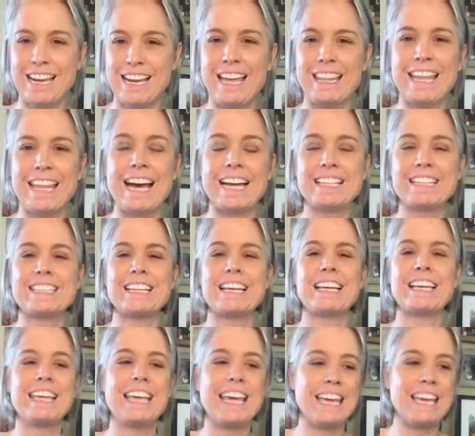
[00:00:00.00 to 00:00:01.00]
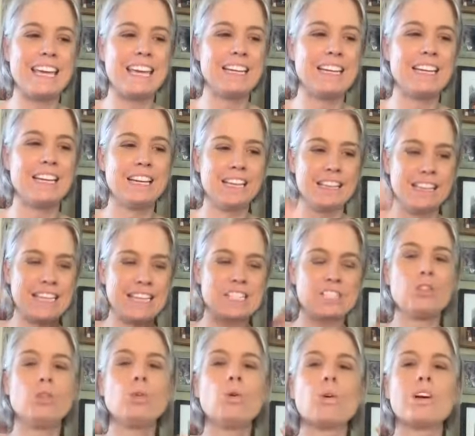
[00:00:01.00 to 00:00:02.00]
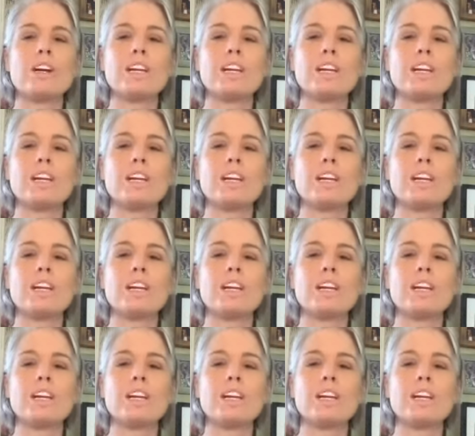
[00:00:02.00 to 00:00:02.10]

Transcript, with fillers: And that's again, that's your